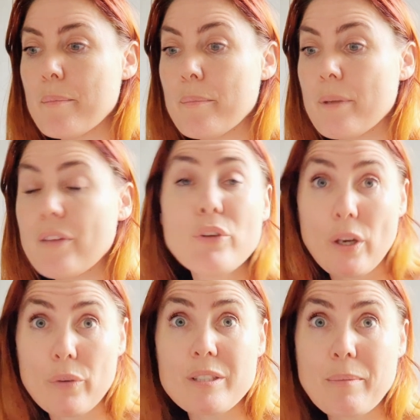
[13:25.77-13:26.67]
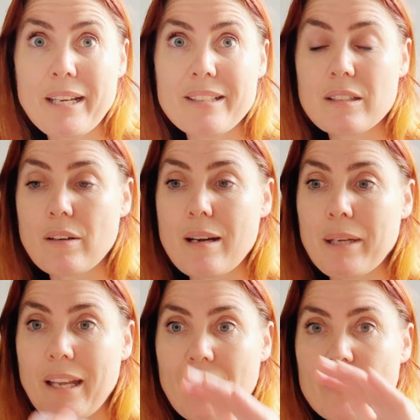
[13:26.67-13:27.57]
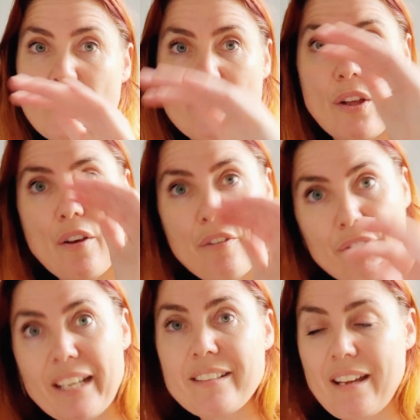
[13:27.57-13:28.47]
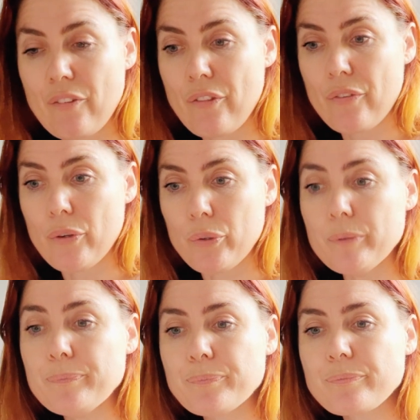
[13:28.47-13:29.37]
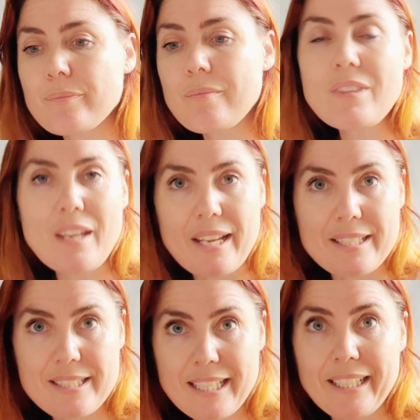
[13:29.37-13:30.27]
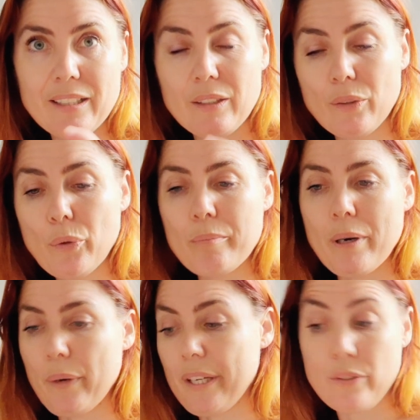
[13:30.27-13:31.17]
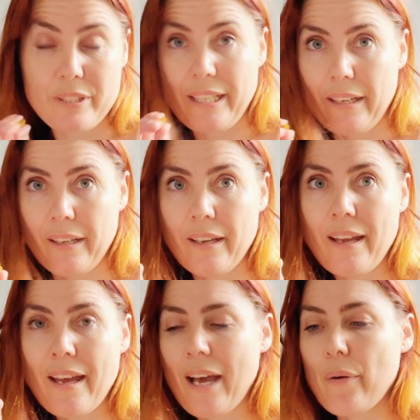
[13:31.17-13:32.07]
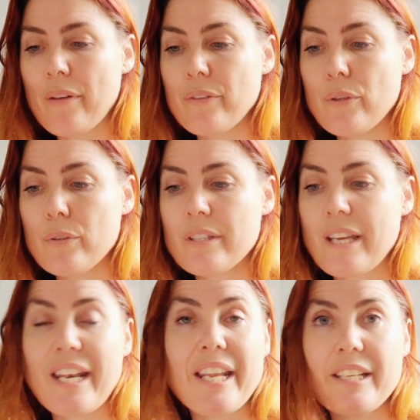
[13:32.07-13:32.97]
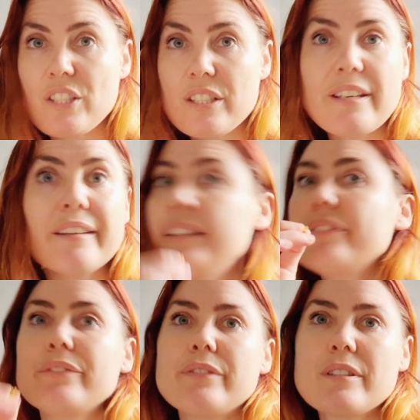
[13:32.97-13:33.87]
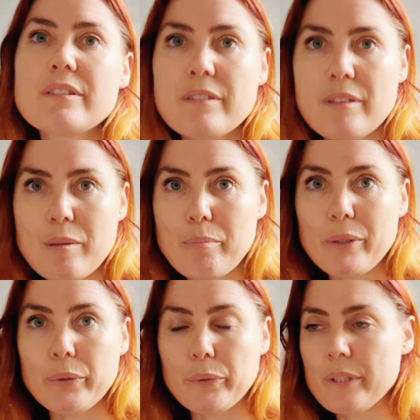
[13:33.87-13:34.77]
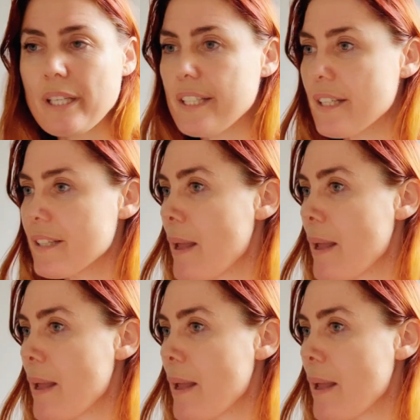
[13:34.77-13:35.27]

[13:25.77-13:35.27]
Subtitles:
If you go onto my Instagram account, just flick down through and see a lawnmower, and you'll see how I've used that, and it just lifts the build. It just